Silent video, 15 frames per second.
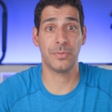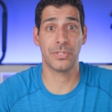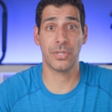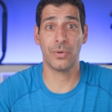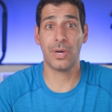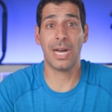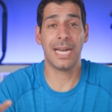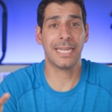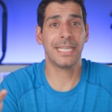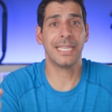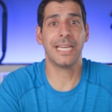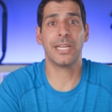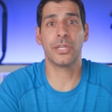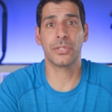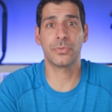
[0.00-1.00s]
so I can
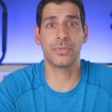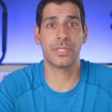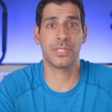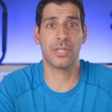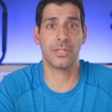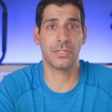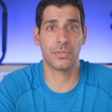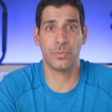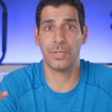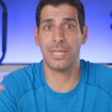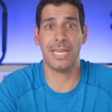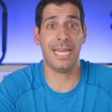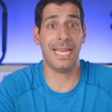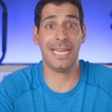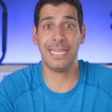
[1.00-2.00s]
get good results
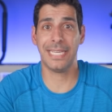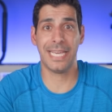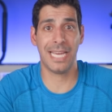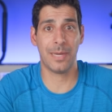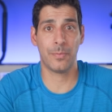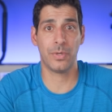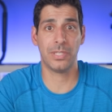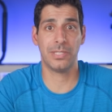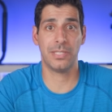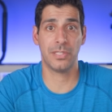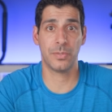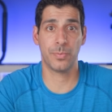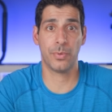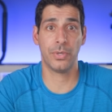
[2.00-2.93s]
with any camera at this